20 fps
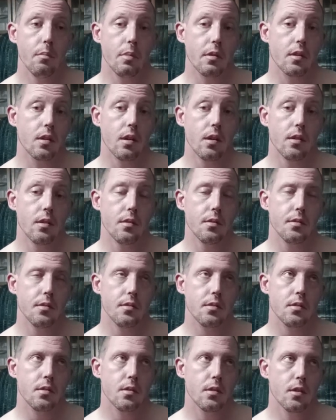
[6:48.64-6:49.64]

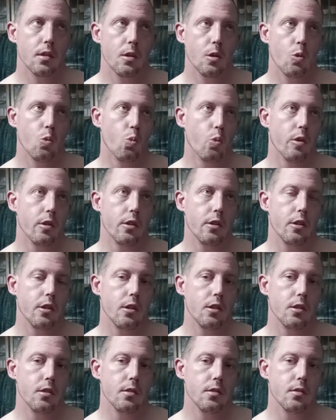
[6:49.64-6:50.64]
Because
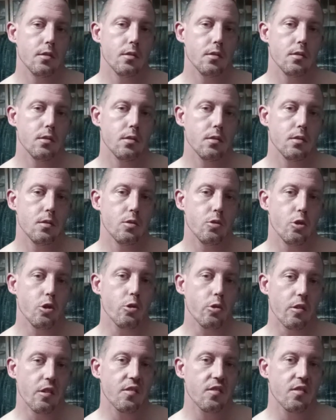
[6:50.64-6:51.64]
when you
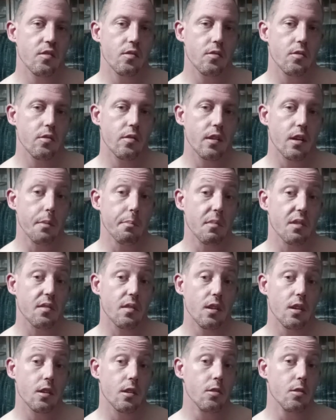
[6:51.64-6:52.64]
listen to that
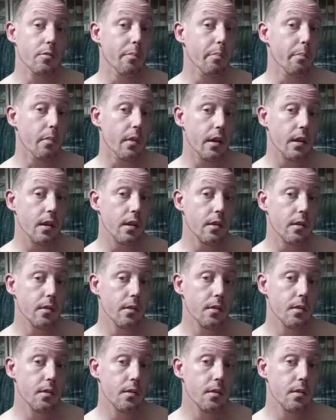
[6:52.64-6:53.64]
mistake you made,
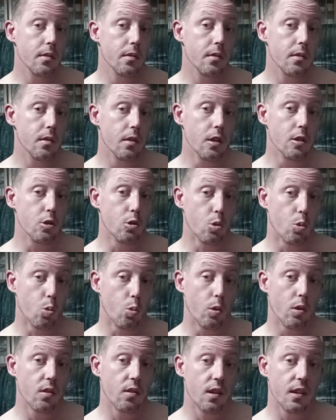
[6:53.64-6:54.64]
and you
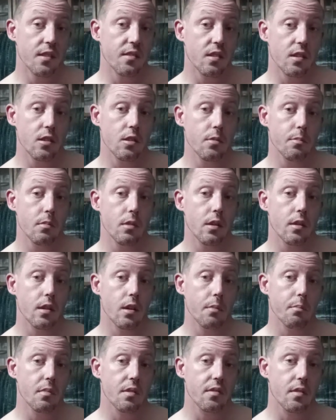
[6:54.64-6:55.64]
realize that you made
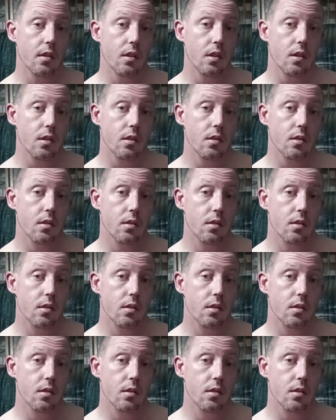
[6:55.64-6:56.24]
that mistake,